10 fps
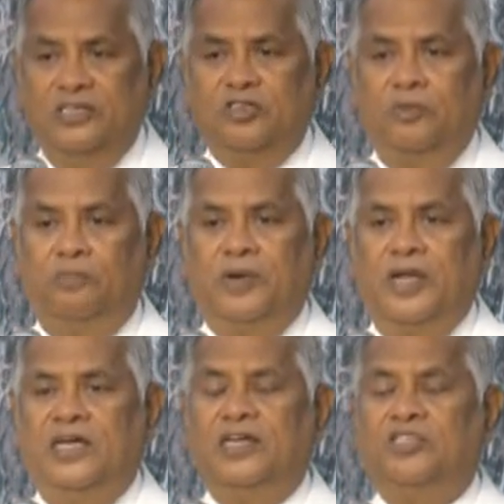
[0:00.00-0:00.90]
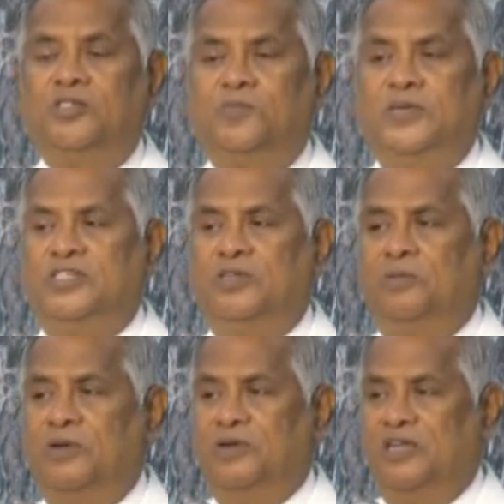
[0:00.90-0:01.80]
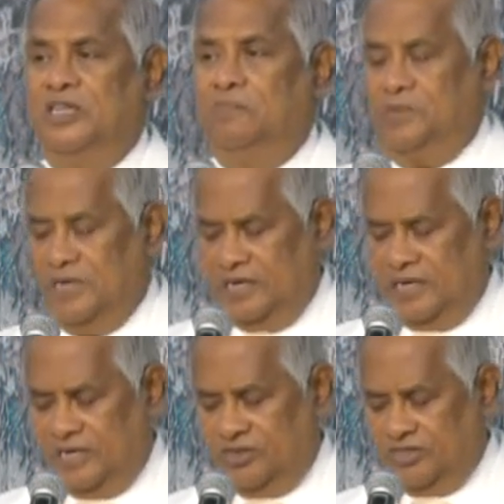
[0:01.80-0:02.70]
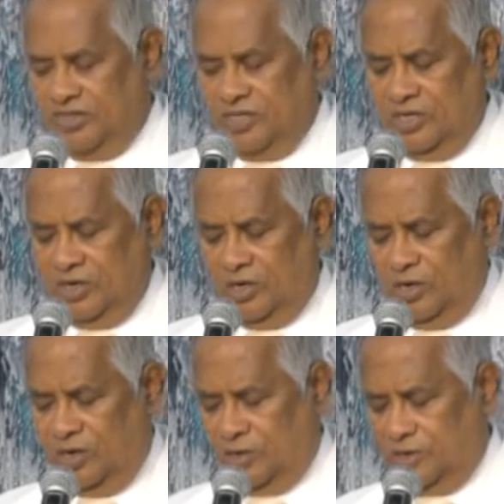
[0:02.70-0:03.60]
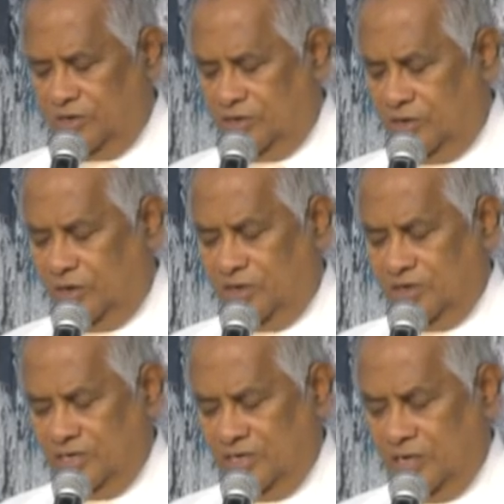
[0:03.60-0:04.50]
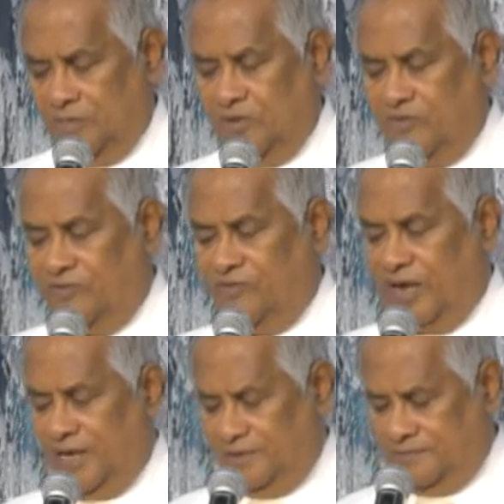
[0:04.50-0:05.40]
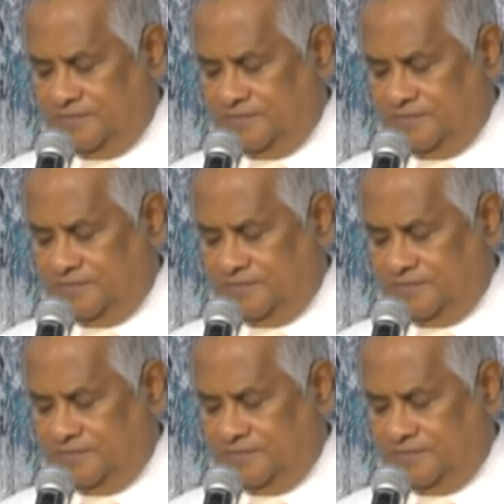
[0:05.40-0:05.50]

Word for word: So prayer speaks about our dependence on God. Number five,